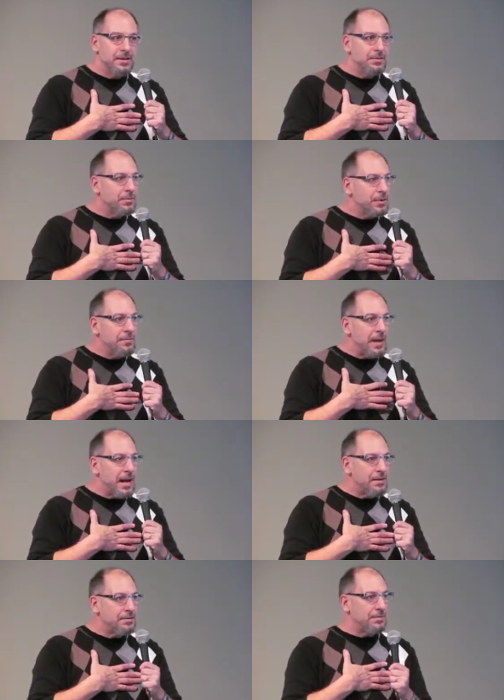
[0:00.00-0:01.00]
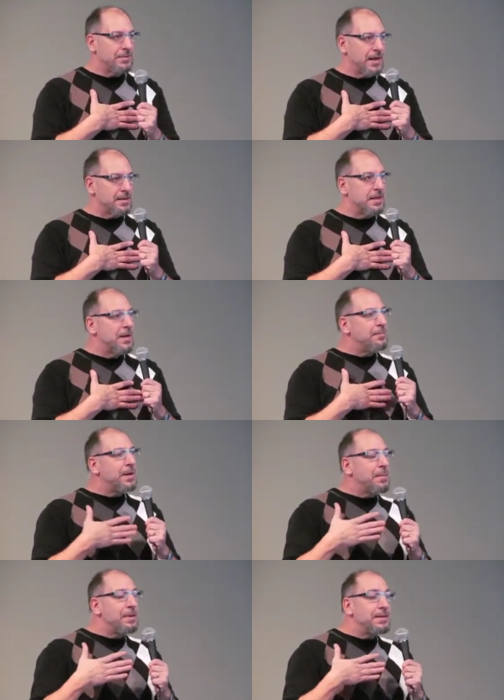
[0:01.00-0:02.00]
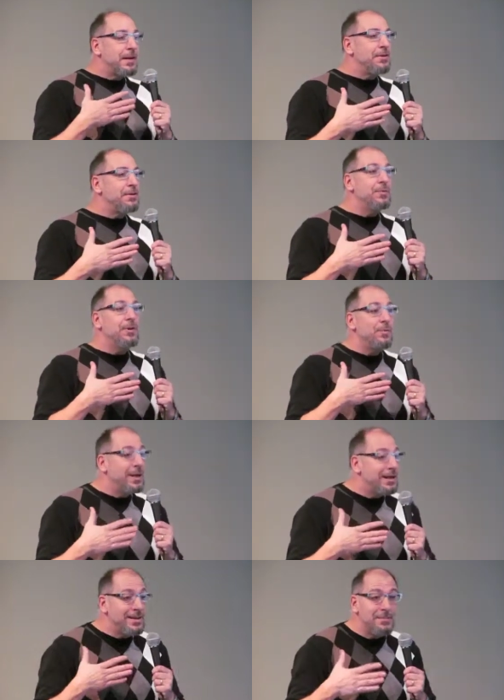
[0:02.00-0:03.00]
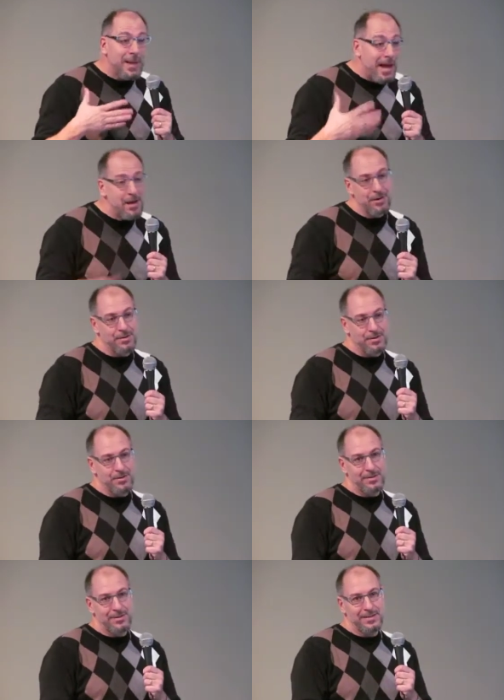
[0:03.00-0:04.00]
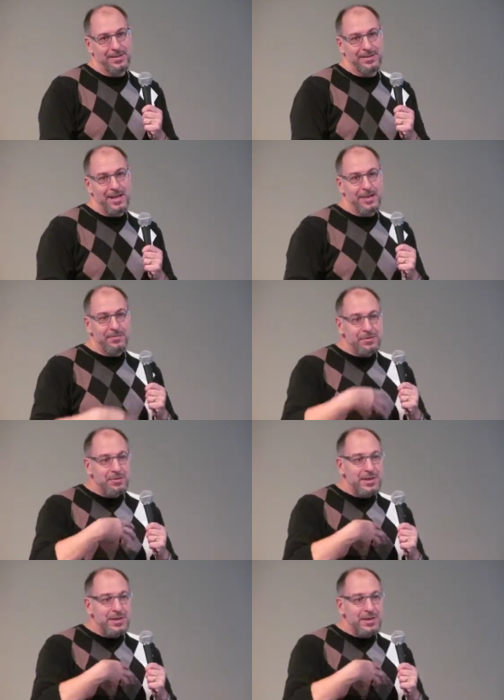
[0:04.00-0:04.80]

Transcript: So we're in a battle sometimes. But I'm going to tell you, we win the battle if yes.